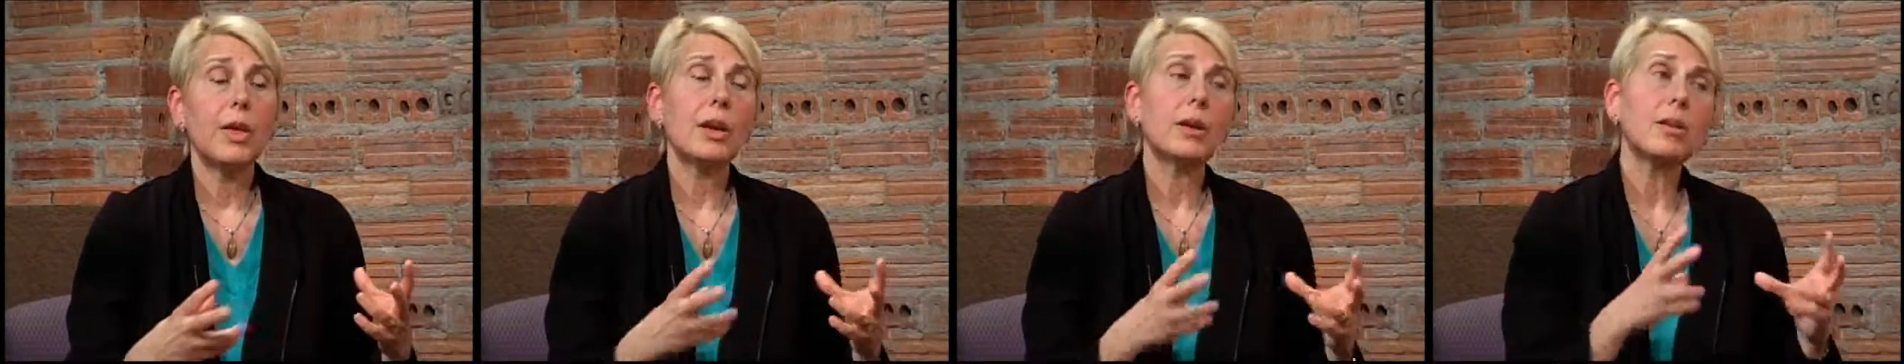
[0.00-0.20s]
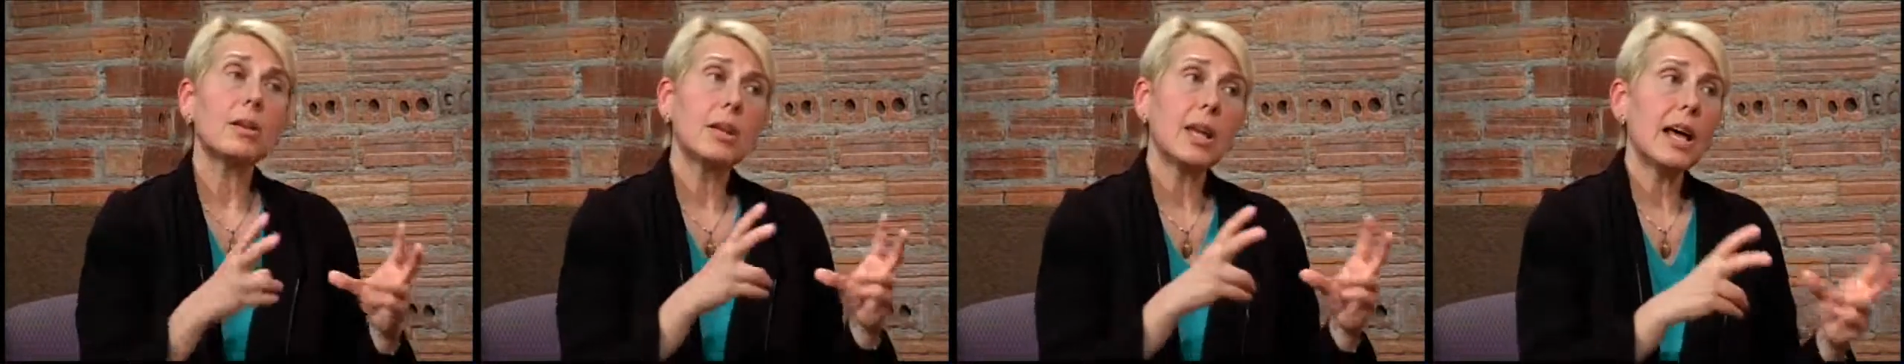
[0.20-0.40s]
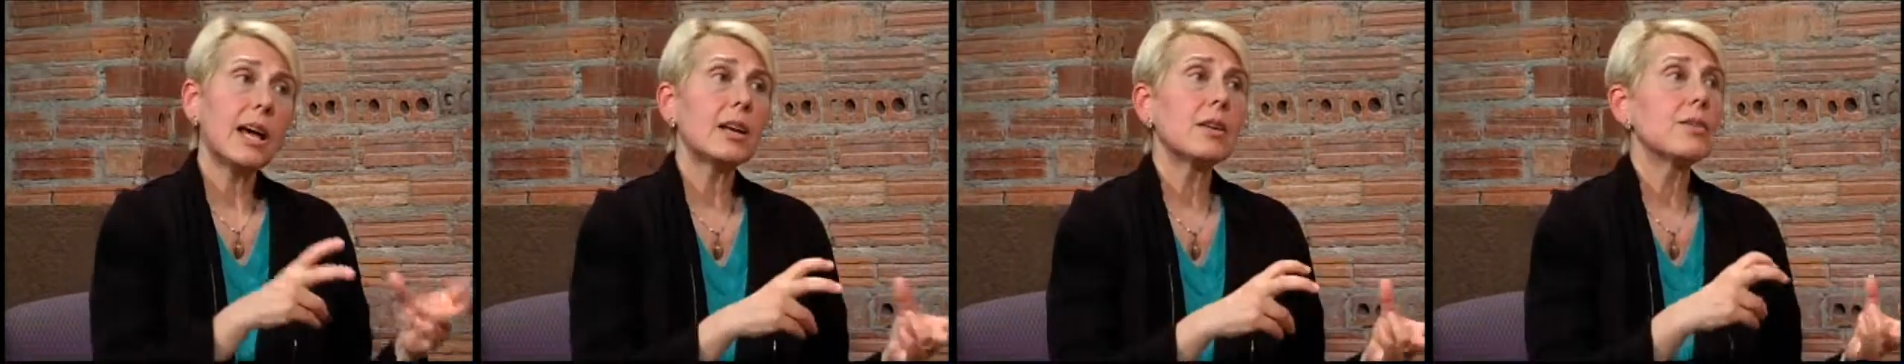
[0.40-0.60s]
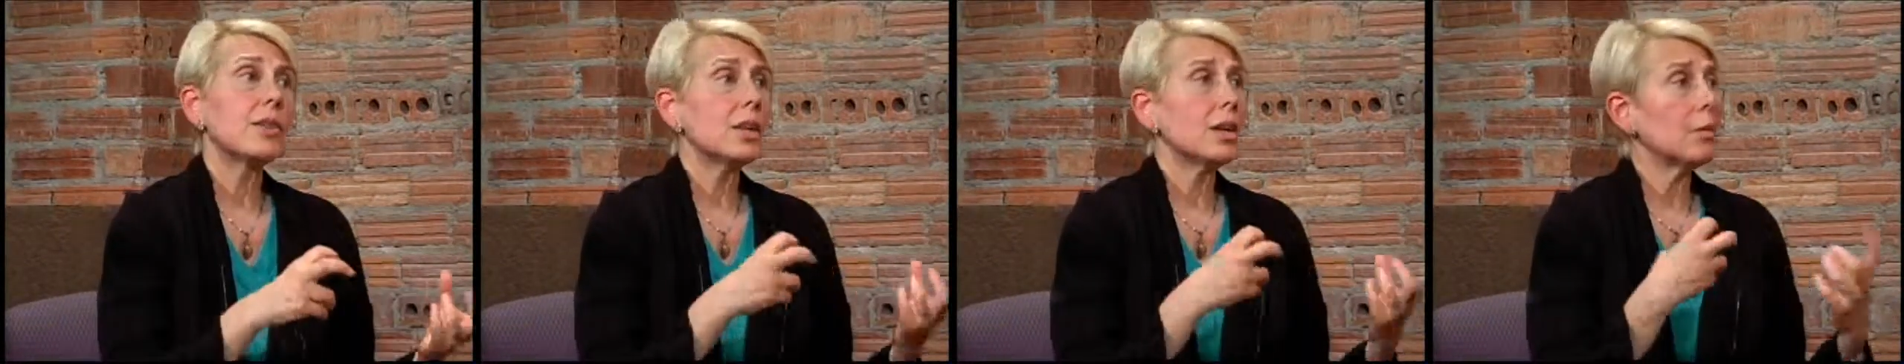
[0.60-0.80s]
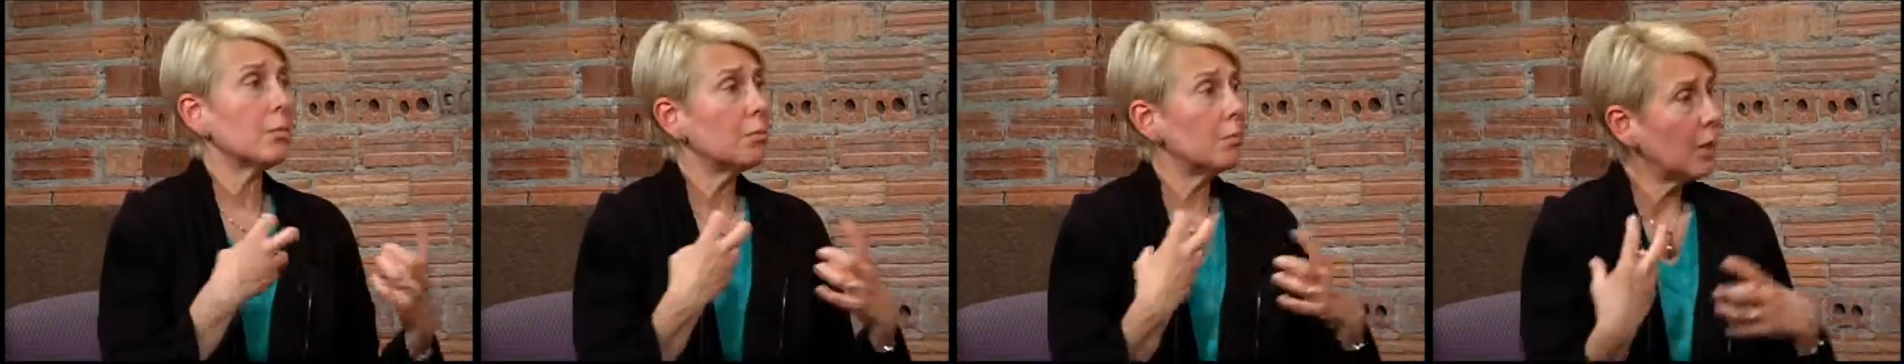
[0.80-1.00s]
That a lot
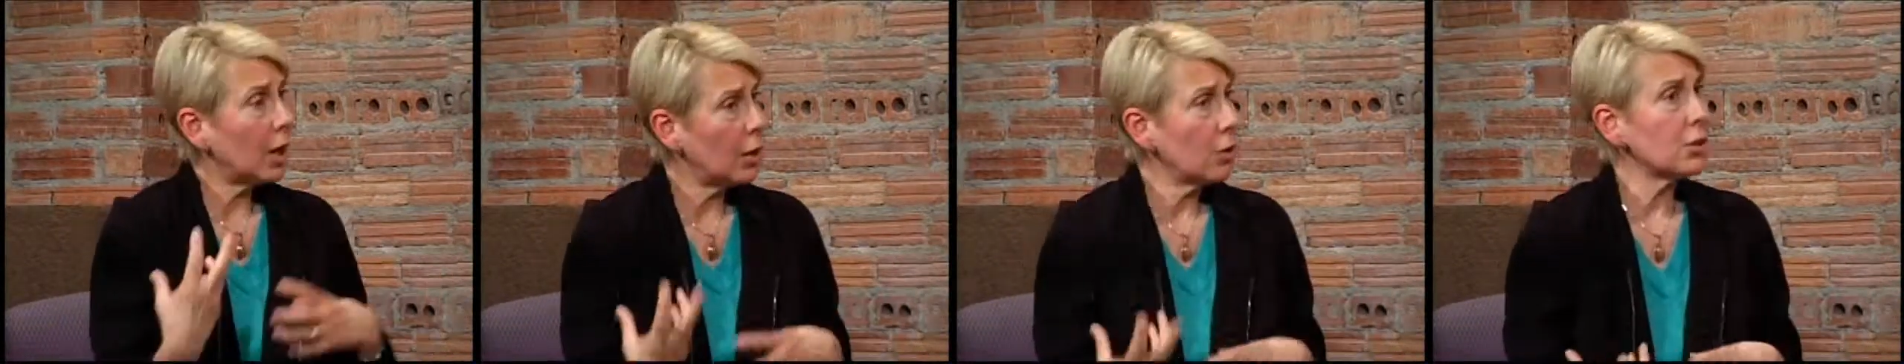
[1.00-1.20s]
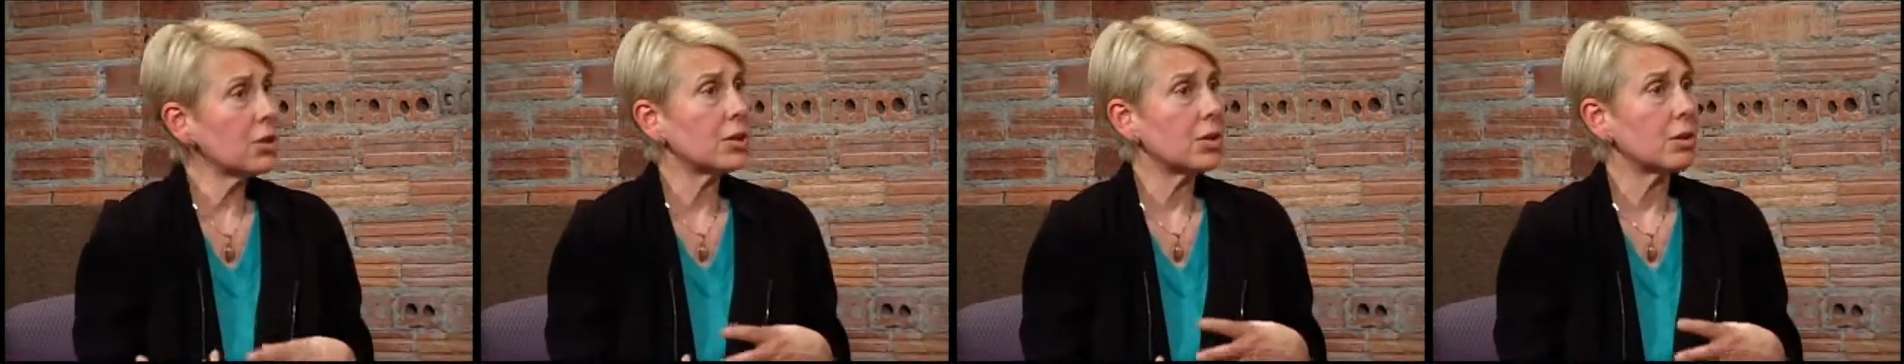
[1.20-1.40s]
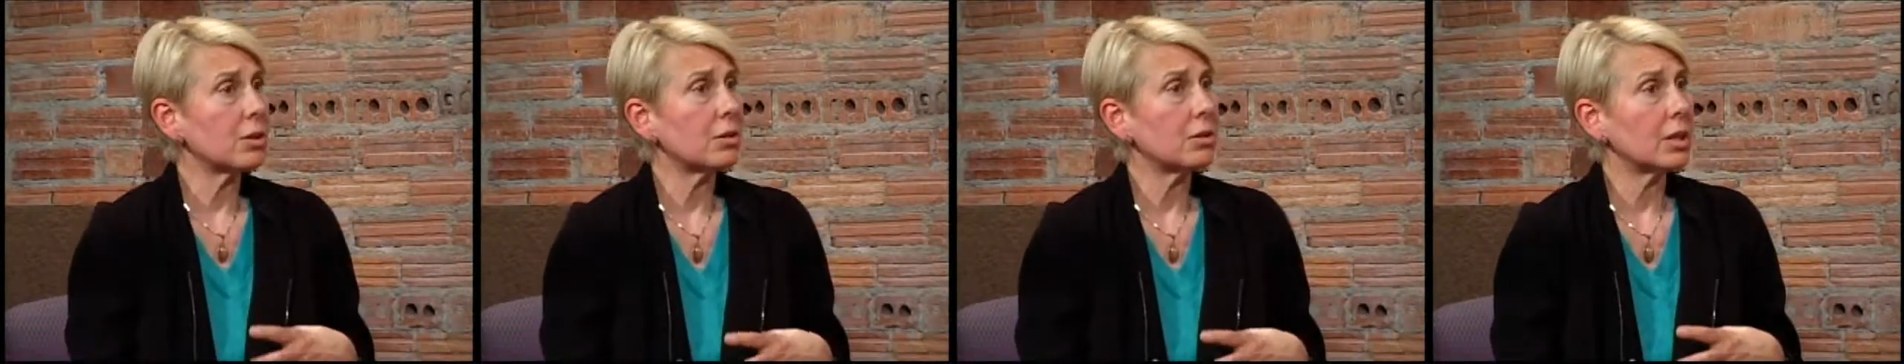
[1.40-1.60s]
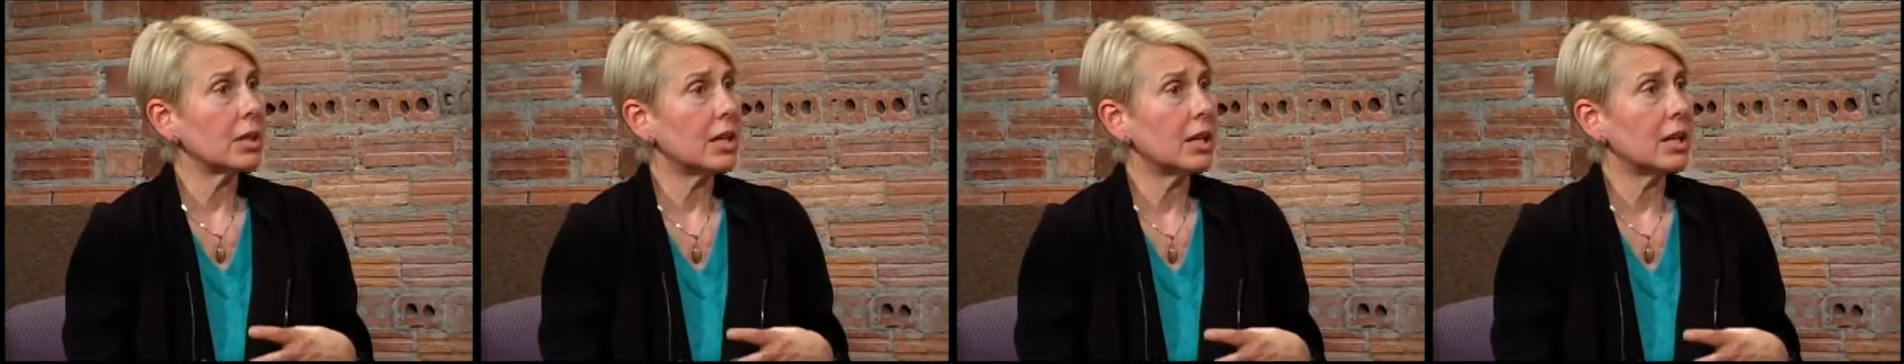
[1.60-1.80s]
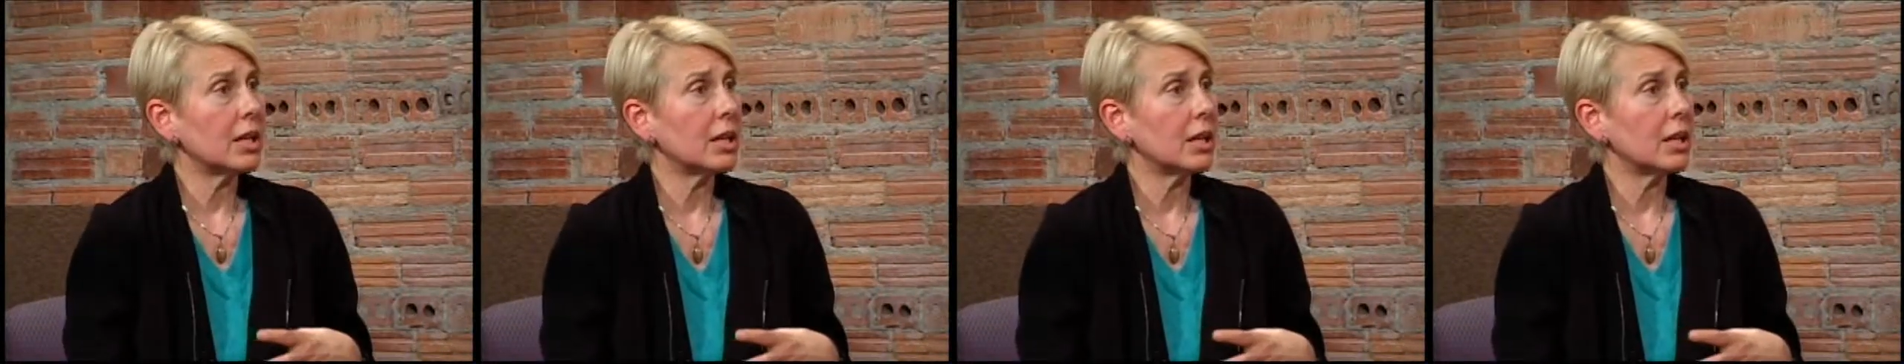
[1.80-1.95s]
of the emotional